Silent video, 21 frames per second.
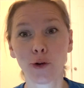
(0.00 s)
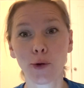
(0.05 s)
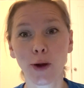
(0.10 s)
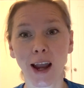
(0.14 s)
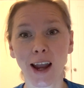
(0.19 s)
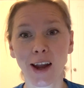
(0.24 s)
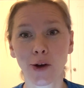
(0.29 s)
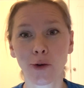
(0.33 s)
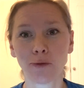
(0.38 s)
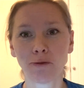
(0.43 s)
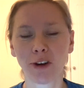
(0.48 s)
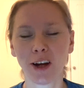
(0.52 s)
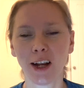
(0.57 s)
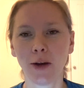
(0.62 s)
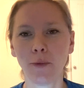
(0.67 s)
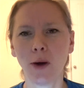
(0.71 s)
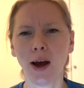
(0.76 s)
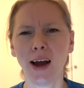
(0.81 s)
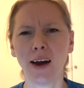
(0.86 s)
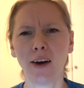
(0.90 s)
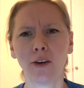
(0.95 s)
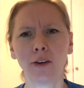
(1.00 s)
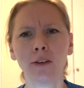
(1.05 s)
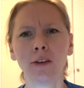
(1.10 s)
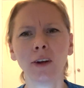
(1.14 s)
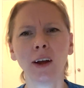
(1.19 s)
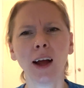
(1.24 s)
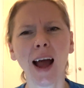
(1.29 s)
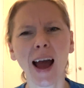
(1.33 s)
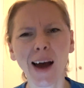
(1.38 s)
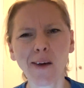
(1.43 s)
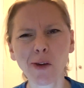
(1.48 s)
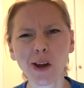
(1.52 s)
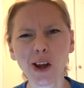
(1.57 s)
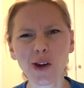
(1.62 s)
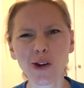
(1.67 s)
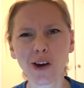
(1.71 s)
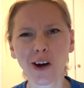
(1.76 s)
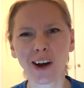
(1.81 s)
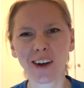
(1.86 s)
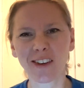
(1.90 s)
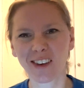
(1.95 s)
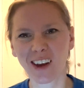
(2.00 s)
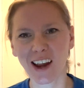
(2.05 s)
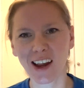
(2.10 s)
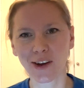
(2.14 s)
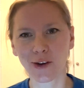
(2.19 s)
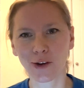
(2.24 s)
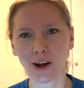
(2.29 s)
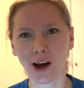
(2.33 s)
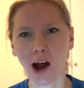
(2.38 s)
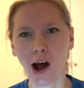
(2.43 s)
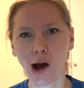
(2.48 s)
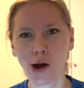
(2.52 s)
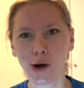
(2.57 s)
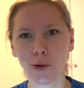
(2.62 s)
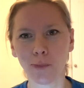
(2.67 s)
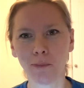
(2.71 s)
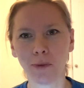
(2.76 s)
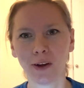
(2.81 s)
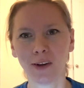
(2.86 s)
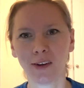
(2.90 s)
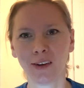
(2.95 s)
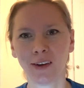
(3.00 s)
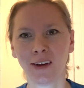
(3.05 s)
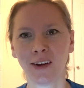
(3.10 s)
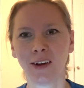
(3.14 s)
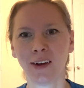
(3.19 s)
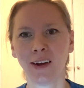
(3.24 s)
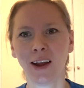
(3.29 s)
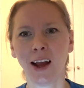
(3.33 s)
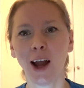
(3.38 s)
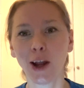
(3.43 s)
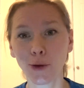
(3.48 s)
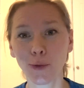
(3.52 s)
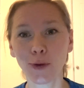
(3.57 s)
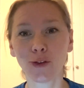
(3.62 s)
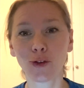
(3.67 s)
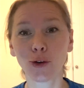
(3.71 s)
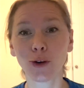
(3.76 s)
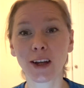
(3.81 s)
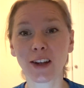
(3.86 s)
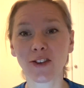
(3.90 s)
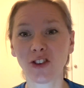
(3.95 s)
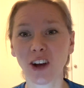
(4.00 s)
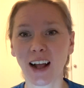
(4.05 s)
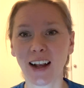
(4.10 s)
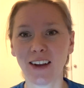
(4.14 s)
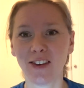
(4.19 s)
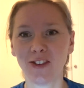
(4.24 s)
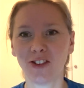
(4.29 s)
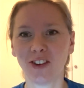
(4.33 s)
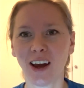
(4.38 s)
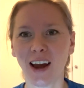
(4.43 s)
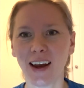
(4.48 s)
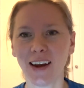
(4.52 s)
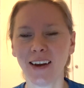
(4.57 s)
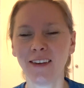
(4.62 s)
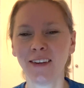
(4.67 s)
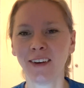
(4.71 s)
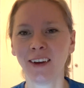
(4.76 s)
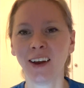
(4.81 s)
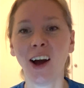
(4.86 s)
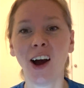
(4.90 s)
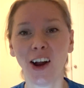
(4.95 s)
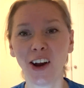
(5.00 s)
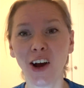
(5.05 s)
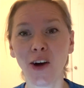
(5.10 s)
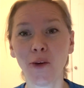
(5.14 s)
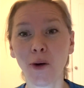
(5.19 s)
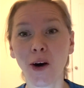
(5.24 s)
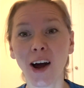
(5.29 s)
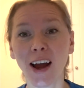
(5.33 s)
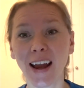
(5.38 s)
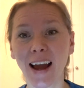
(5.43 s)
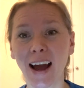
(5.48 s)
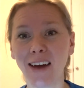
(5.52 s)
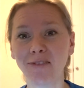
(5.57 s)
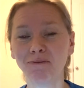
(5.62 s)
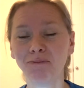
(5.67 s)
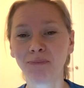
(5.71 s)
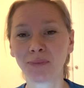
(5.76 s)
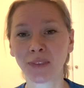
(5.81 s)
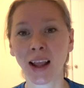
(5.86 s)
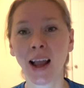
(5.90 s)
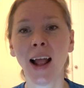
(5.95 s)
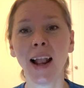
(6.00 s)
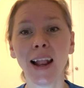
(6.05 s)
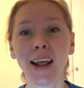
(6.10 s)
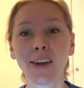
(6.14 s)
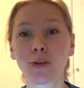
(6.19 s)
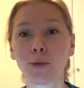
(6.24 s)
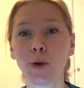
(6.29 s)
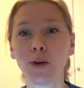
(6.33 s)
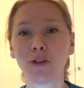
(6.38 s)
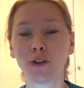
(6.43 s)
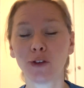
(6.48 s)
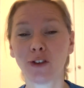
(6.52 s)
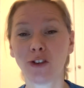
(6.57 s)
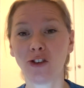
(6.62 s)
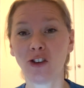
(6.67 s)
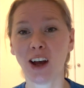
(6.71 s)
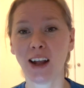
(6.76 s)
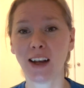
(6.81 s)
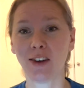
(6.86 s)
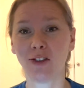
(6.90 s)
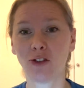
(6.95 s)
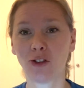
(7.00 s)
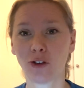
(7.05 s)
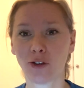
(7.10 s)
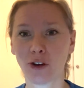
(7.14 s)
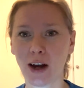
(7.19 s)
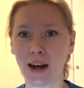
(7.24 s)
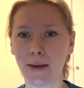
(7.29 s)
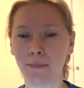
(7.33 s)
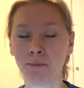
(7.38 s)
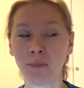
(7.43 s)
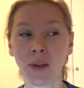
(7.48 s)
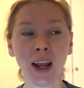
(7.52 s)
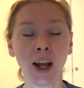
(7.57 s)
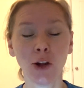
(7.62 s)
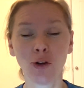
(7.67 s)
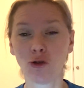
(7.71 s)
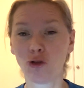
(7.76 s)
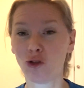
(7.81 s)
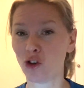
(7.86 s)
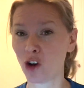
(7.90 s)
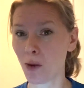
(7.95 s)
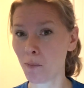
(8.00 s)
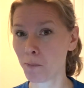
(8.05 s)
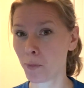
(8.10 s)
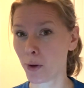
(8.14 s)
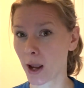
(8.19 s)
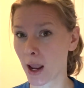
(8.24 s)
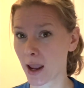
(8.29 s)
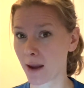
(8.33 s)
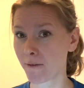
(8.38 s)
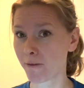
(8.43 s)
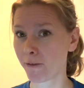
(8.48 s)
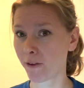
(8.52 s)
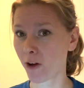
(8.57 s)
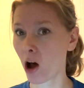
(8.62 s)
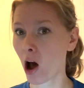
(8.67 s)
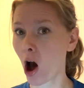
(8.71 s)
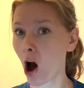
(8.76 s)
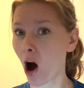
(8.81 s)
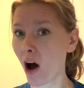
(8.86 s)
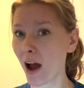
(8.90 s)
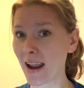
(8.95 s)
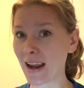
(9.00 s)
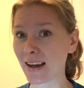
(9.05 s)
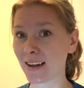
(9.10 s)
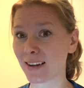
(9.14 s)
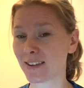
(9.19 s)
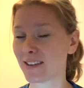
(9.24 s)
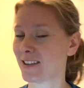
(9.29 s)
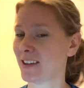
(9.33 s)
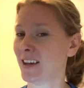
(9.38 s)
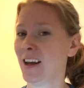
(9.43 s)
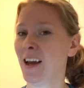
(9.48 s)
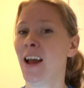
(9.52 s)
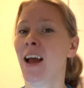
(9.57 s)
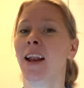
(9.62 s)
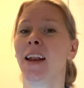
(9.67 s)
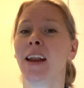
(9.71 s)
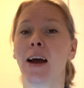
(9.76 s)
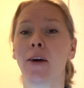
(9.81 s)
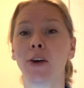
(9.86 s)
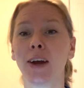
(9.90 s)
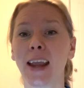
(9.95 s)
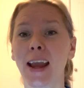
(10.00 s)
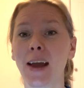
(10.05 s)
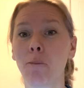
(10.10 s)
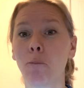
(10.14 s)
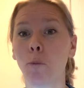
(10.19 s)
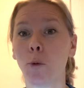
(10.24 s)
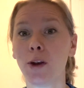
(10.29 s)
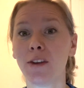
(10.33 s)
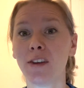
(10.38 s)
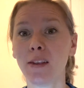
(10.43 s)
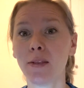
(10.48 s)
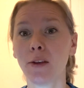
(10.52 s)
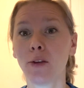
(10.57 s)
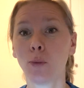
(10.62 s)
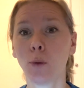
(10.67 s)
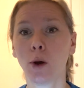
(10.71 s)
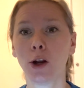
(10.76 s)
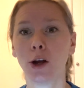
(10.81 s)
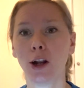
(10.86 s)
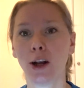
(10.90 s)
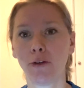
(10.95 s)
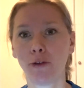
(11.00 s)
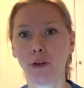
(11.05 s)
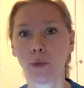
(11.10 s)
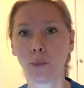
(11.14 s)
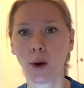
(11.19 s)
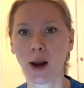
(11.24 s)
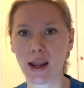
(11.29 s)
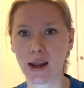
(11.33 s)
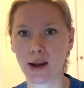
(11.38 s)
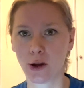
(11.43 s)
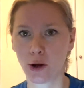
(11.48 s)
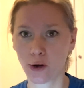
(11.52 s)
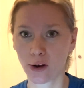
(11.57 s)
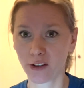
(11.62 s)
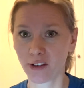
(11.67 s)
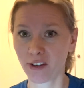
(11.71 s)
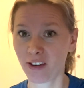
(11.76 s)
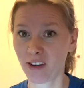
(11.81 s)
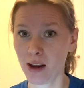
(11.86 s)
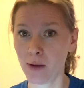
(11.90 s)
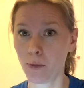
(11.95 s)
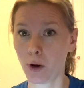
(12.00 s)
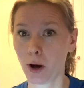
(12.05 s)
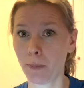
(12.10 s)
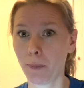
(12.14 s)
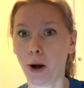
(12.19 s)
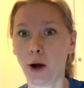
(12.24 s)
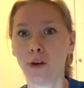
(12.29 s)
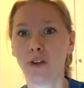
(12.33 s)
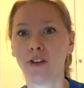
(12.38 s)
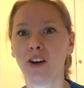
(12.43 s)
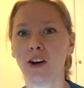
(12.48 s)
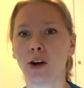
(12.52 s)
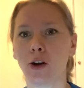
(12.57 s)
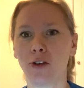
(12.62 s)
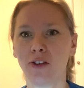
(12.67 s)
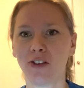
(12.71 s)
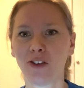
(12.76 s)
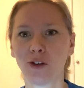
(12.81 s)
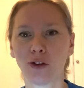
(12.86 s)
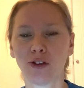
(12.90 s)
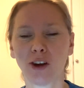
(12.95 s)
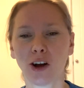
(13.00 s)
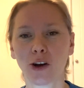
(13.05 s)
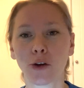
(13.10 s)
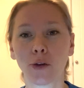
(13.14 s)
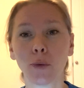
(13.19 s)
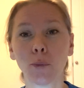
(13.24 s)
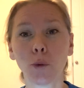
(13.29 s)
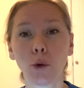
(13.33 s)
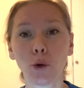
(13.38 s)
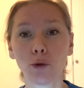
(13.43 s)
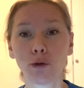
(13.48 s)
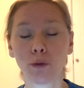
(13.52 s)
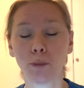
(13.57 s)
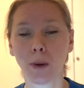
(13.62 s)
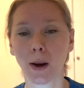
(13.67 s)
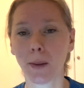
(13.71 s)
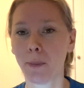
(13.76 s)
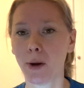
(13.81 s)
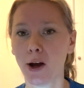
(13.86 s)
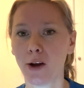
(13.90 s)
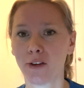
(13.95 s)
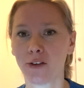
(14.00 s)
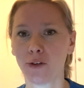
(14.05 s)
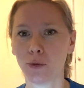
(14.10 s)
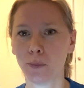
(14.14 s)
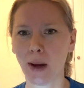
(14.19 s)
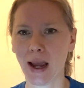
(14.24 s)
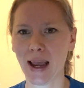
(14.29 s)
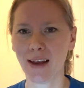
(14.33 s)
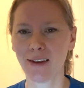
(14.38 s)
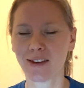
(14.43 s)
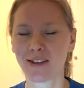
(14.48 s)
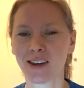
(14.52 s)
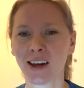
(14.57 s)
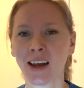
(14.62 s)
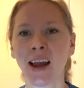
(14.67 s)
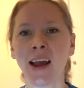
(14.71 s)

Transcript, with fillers: getting on really well. How are you guys getting on at home? Are you enjoying challenge day? I know I am. Let's move on to challenge three, jumping for height. Now again, we did this one earlier in the week. You can see my post-it notes still stuck on the wall from my personal best.